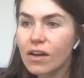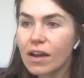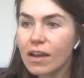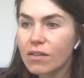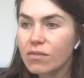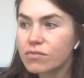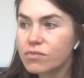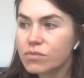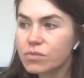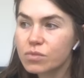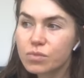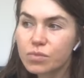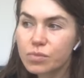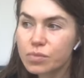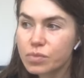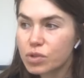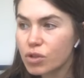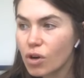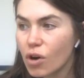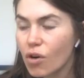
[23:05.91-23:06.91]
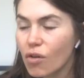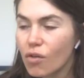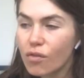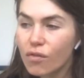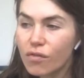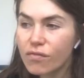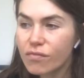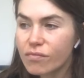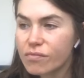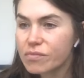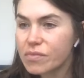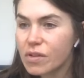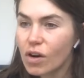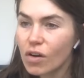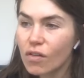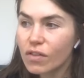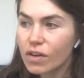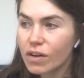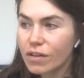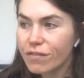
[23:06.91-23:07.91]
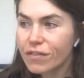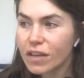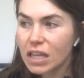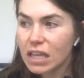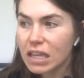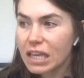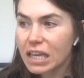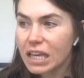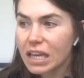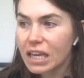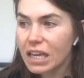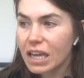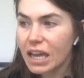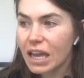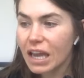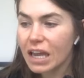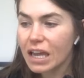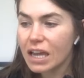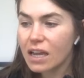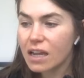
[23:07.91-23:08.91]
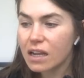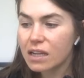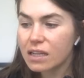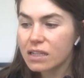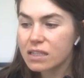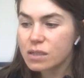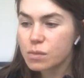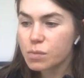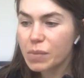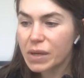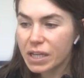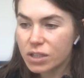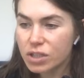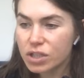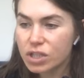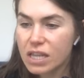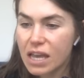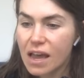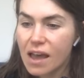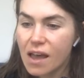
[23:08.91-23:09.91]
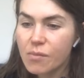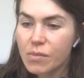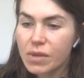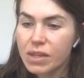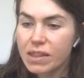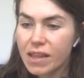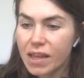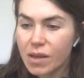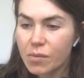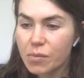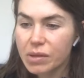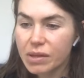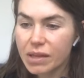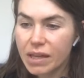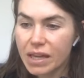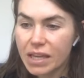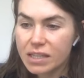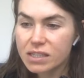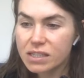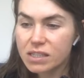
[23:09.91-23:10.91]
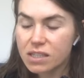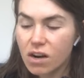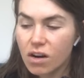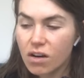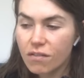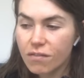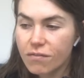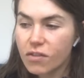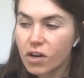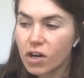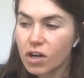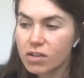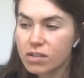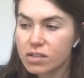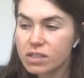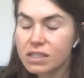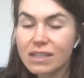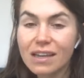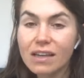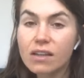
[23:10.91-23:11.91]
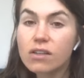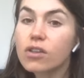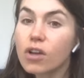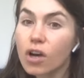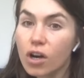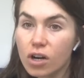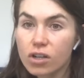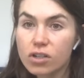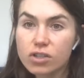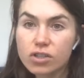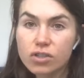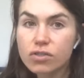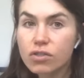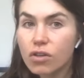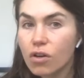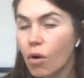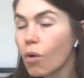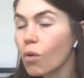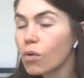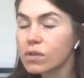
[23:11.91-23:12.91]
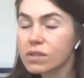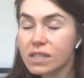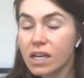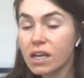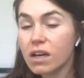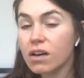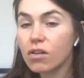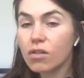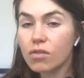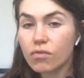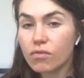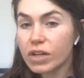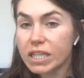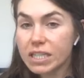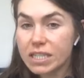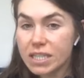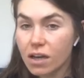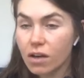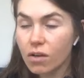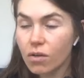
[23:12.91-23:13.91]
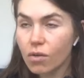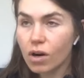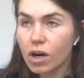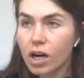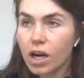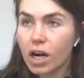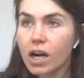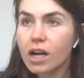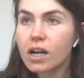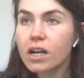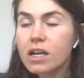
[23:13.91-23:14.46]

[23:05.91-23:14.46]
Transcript: I drove over to Philly and pitched them, and they placed our first like large wholesale retail order.